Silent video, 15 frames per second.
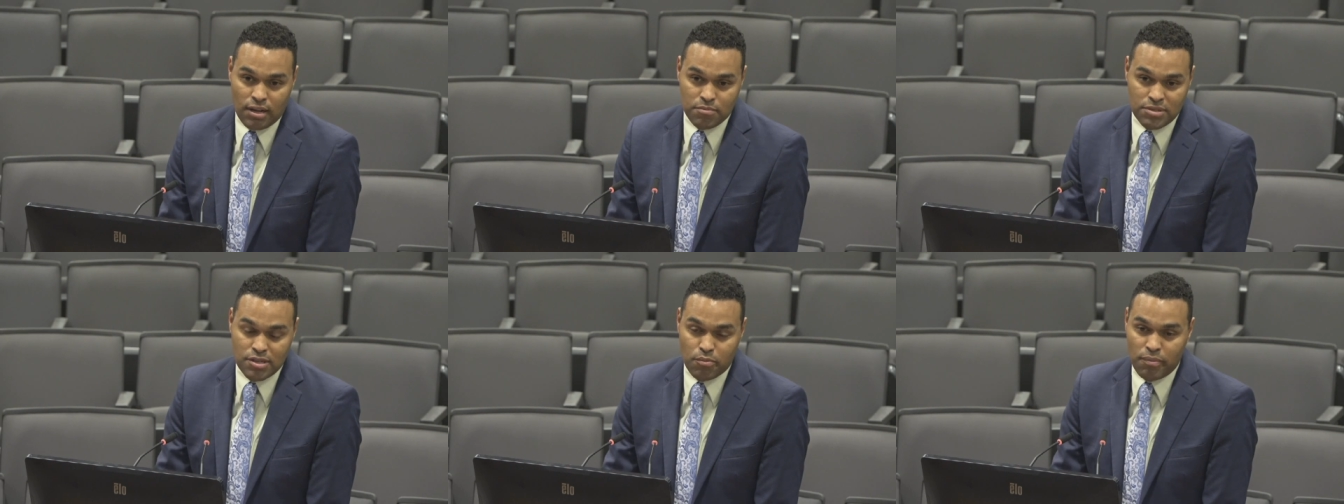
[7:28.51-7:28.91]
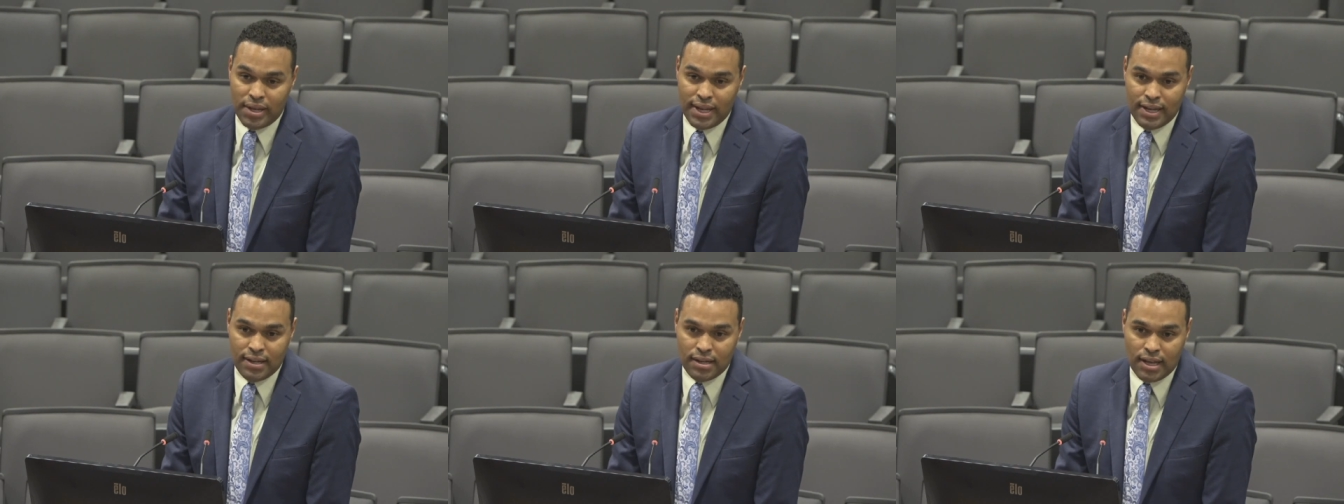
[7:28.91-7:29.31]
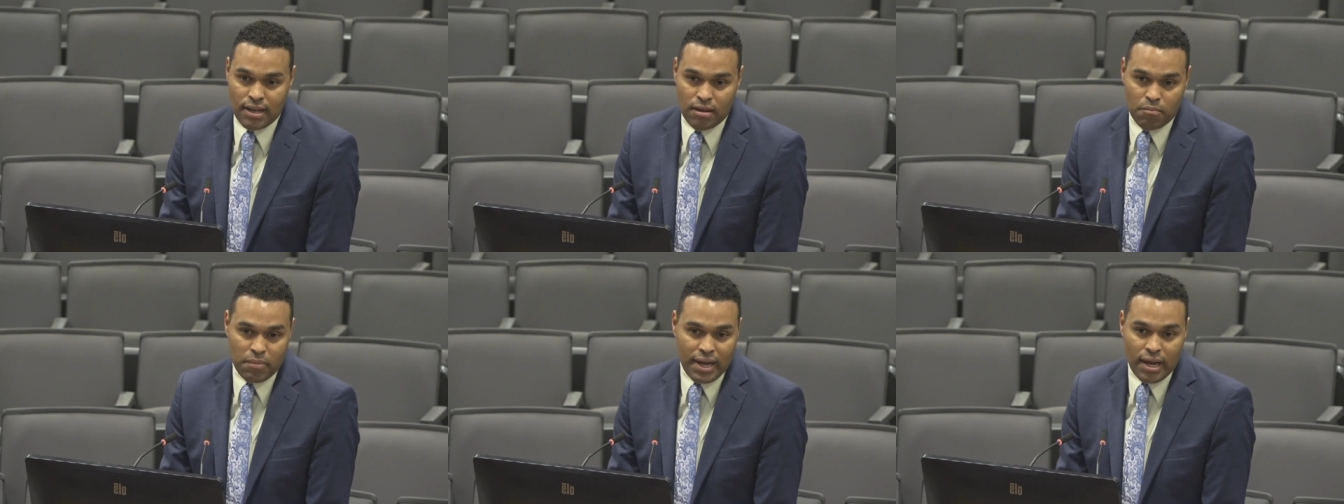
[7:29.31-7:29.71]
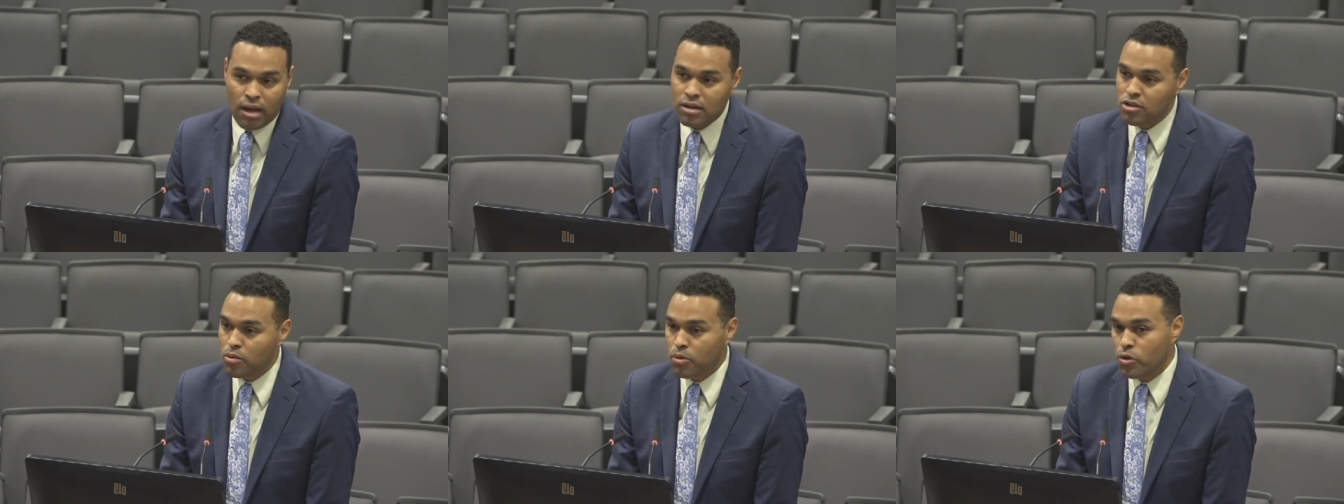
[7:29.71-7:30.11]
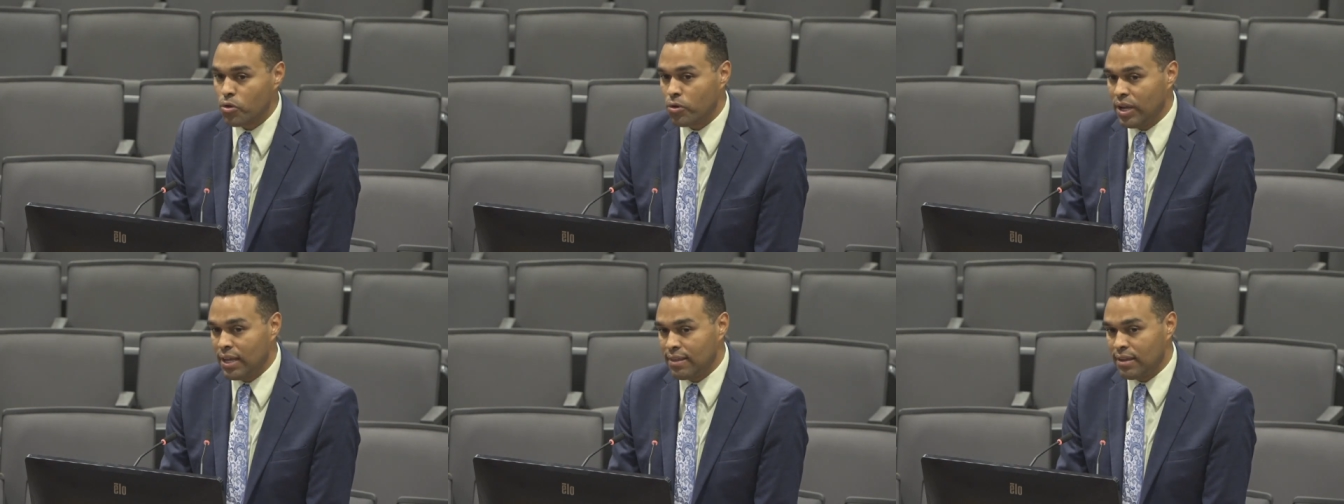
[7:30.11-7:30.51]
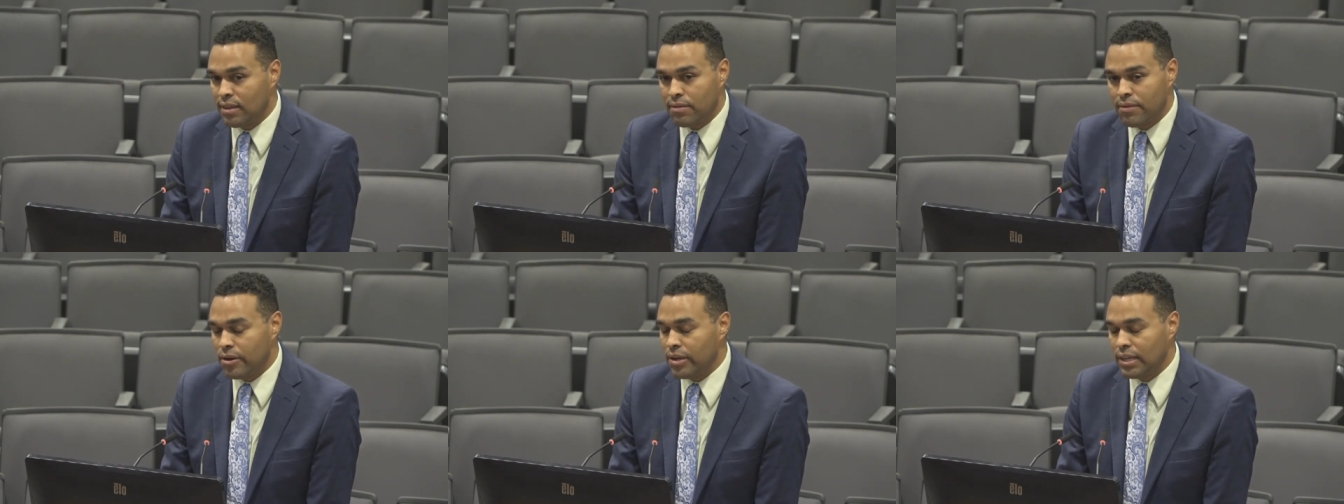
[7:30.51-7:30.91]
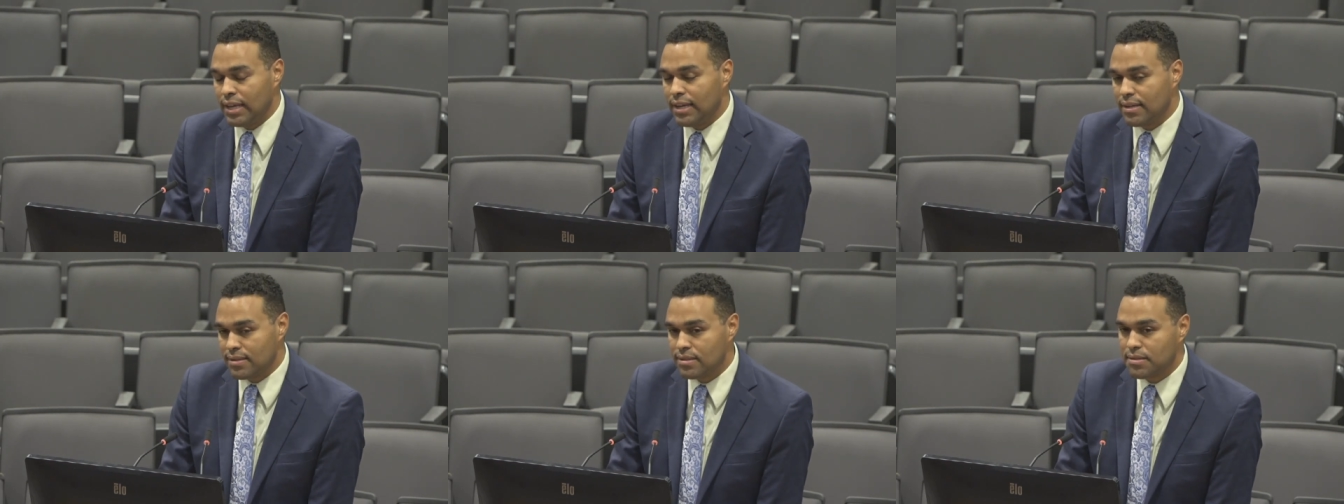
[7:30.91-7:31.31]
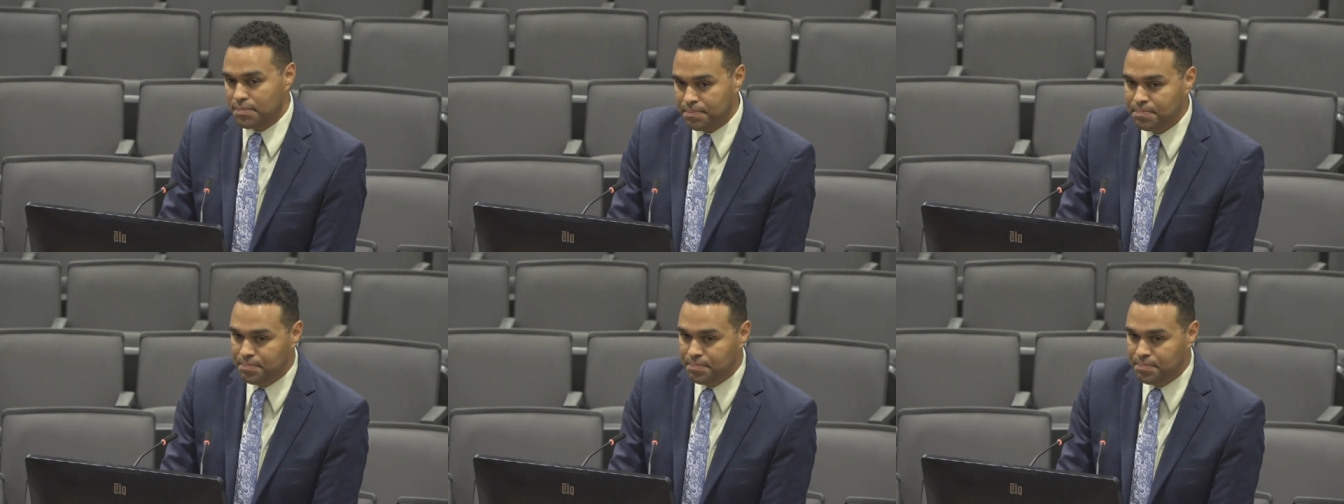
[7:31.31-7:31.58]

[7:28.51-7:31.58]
submitted by October 30th at the very latest.